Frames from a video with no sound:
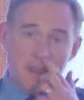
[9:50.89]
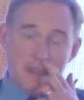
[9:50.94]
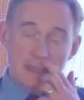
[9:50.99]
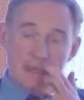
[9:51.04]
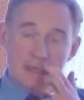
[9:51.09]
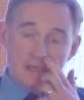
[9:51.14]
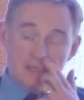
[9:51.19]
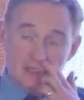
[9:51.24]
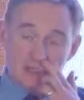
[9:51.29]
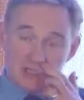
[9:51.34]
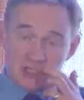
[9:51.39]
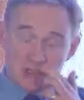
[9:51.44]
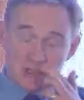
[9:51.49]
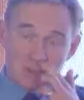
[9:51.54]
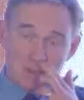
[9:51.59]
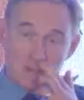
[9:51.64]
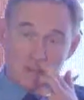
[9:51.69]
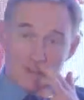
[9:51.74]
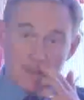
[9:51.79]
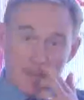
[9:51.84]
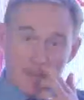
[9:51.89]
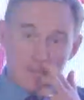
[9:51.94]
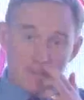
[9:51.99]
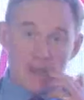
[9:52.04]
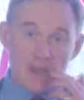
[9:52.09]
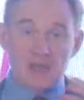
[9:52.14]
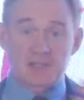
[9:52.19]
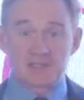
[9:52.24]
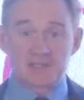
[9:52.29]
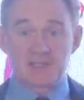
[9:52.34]
Each
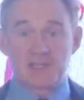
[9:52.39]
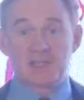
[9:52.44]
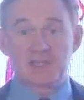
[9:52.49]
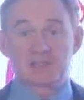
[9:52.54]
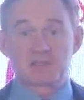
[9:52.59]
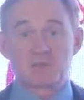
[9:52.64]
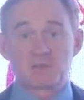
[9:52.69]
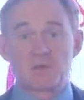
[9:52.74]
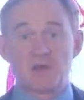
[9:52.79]
party has the